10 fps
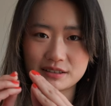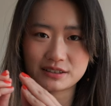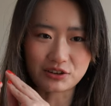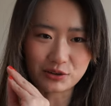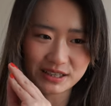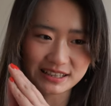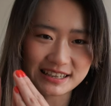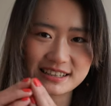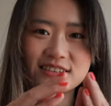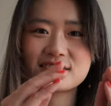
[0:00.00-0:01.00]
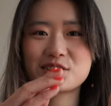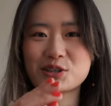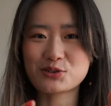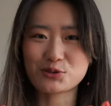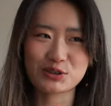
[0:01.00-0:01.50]
you know, he kisses
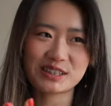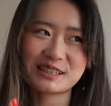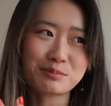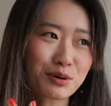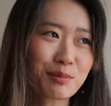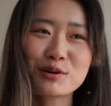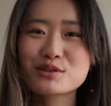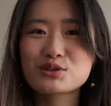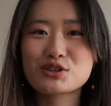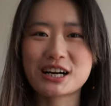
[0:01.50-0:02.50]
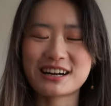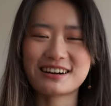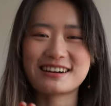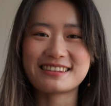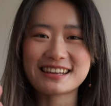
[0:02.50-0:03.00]
her or he proposes to
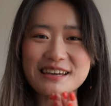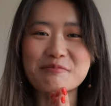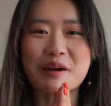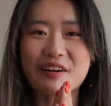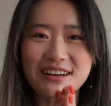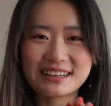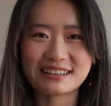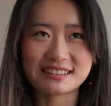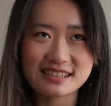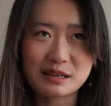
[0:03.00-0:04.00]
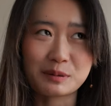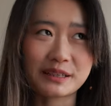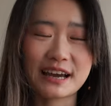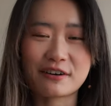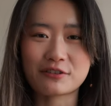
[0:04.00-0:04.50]
her and they get married and it's
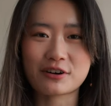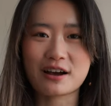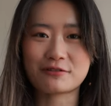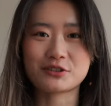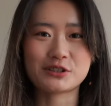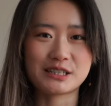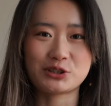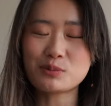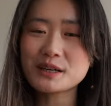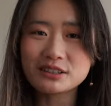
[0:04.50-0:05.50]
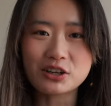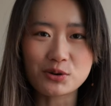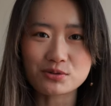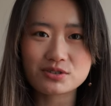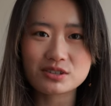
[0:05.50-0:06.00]
happily ever after. And nobody
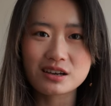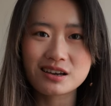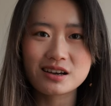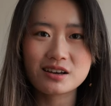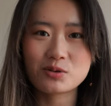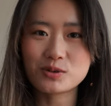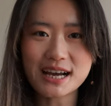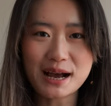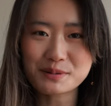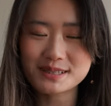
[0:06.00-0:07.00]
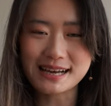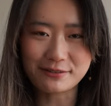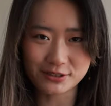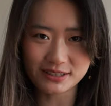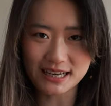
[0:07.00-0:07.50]
knows what happens
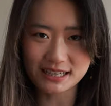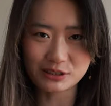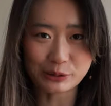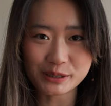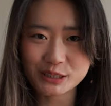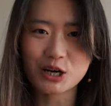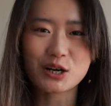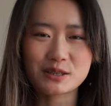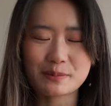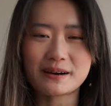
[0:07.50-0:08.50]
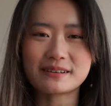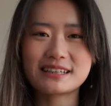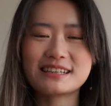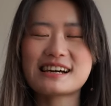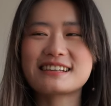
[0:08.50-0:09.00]
after that. Nobody talks about
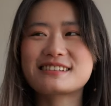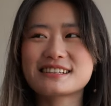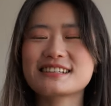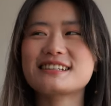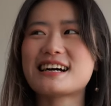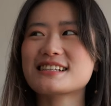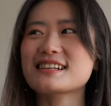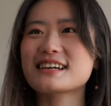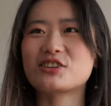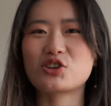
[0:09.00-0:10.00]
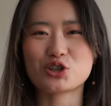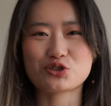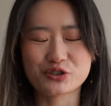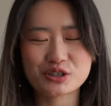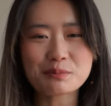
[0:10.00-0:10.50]
it. And I think that that's like the
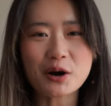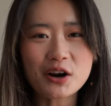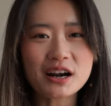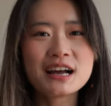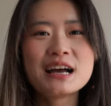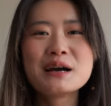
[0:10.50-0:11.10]
interesting part,